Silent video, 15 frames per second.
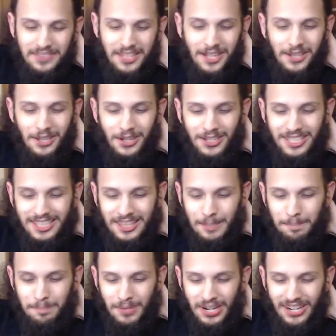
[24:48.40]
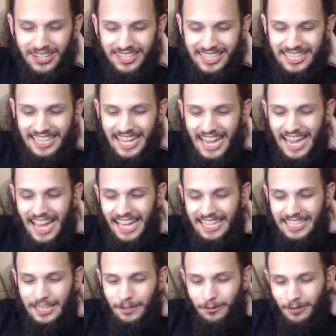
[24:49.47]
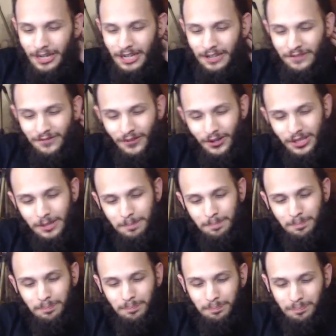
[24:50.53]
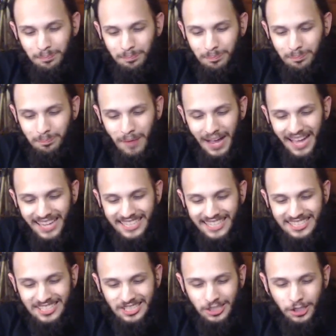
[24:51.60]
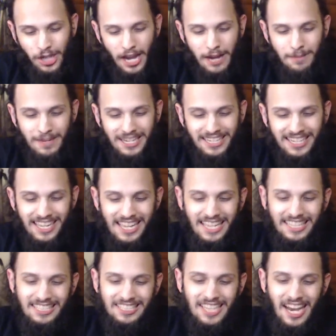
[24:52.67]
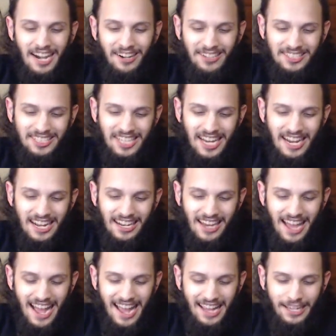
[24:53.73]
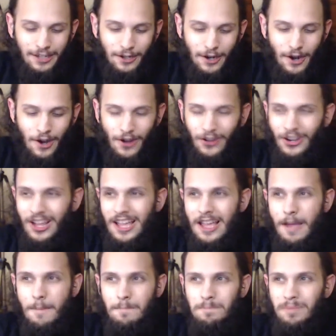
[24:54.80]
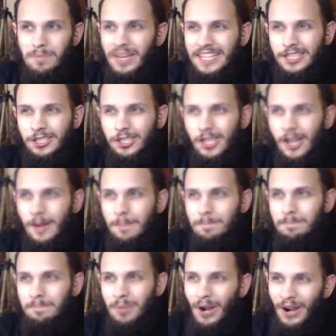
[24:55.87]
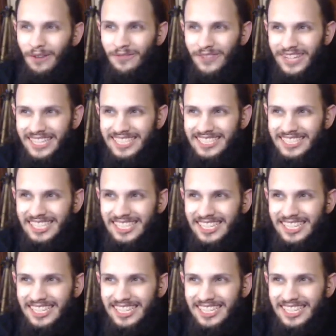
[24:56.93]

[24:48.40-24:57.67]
Look at the birdie and get ready for the body shaming terror tale I call Picture Perfect.